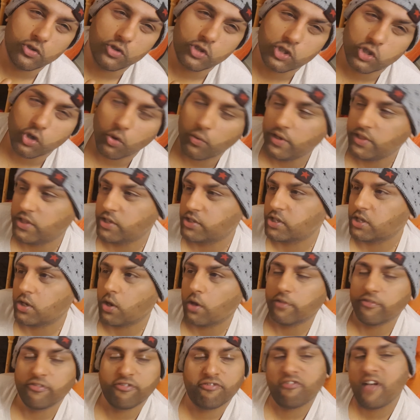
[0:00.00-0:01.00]
story, there's a
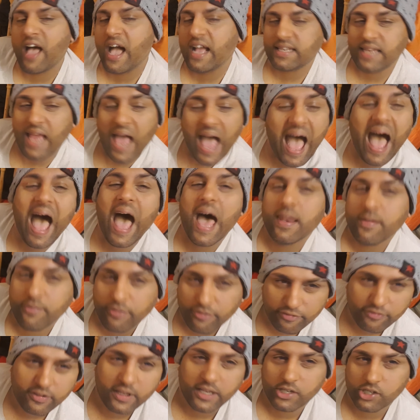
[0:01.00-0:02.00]
lot of fact and
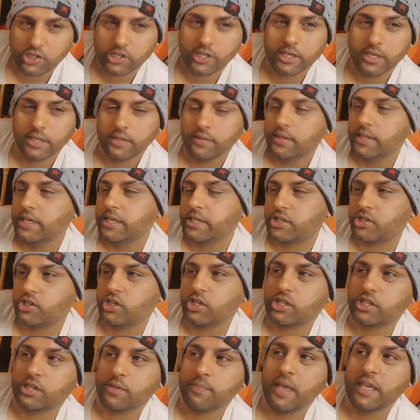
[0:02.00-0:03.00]
fiction in this
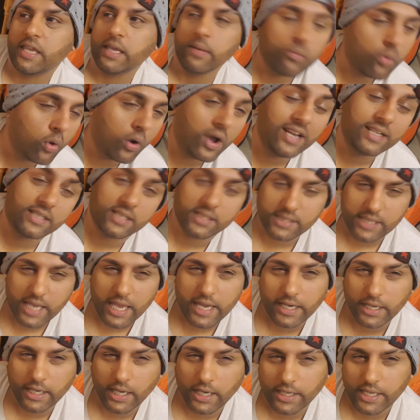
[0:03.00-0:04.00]
just to make it more
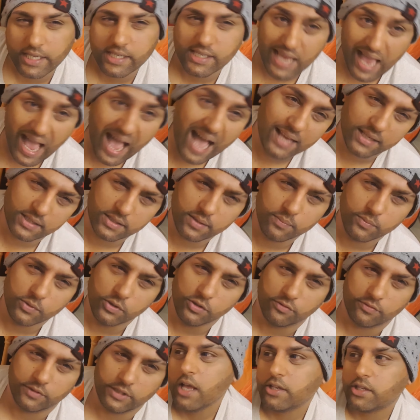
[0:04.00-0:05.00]
entertaining, I guess, as a
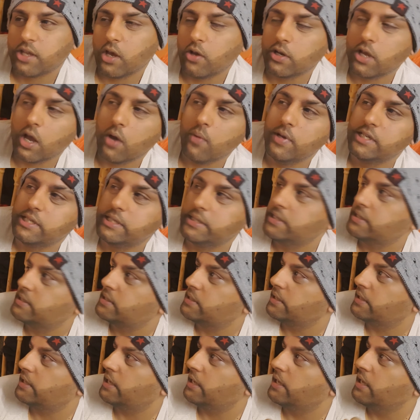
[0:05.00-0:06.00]
movie. Don't go into this
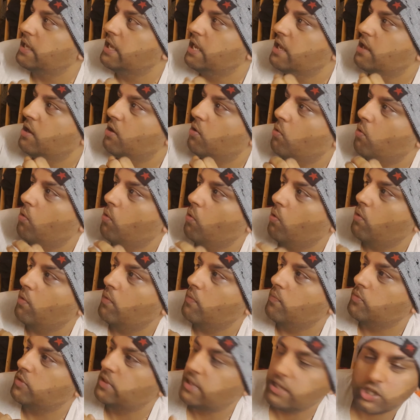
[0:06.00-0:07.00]
thinking
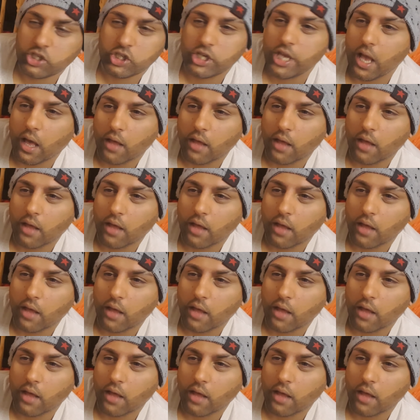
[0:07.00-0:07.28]
this shit